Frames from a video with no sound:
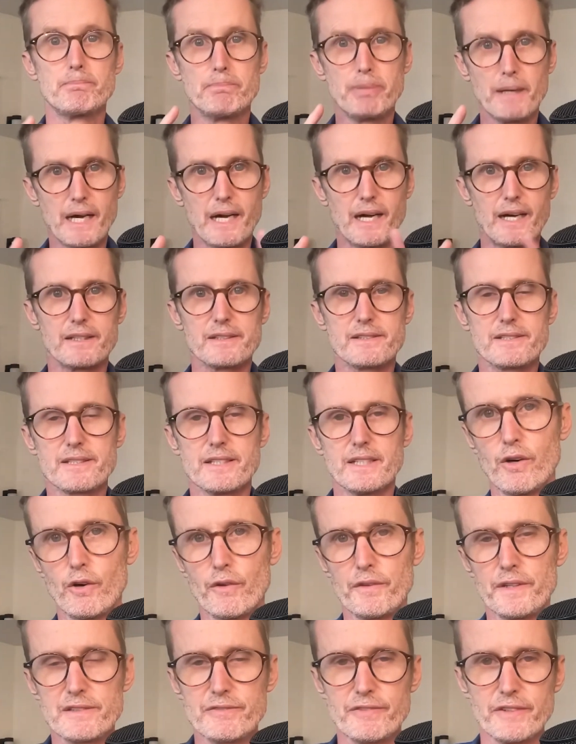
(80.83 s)
But
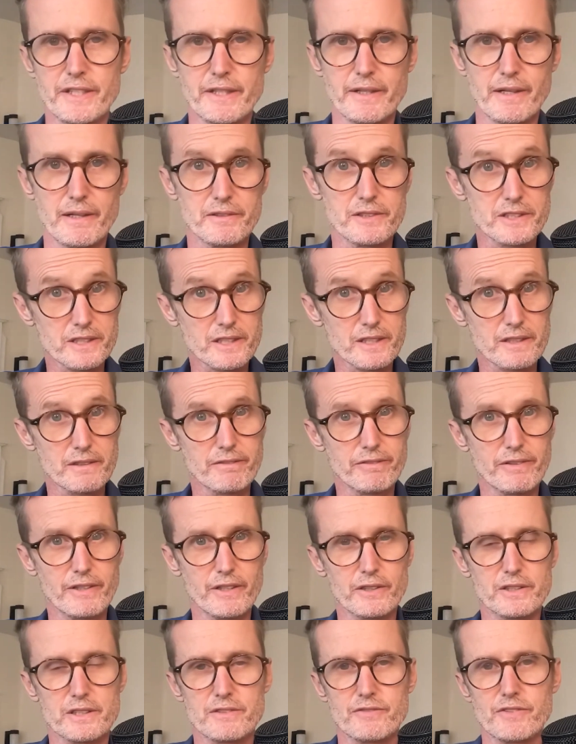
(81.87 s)
on this video, I'm just going to
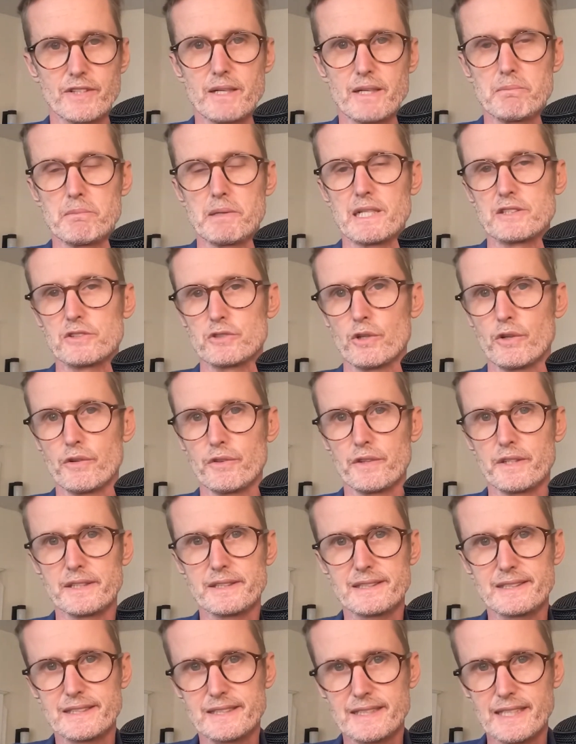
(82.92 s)
focus very much on the
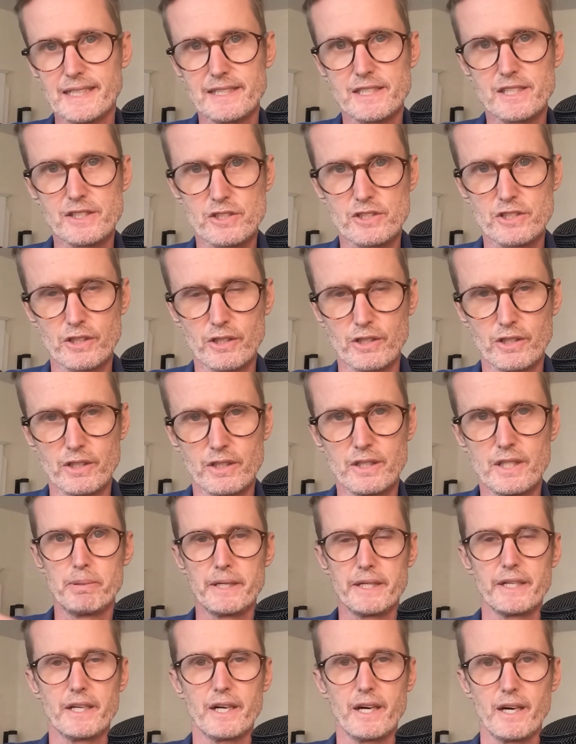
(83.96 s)
digital
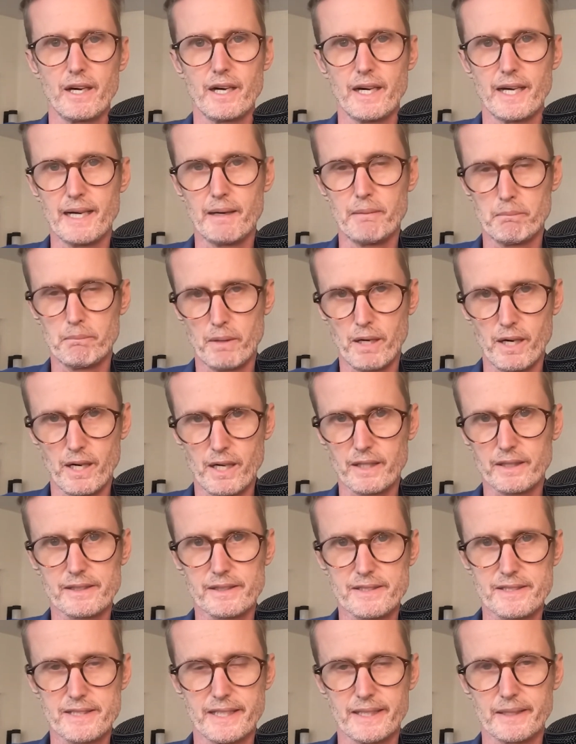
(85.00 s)
PR and
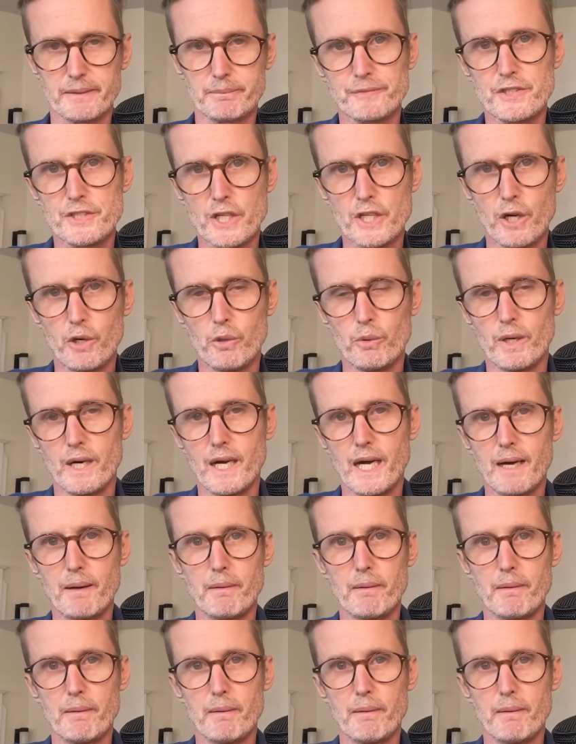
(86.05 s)
marketing. So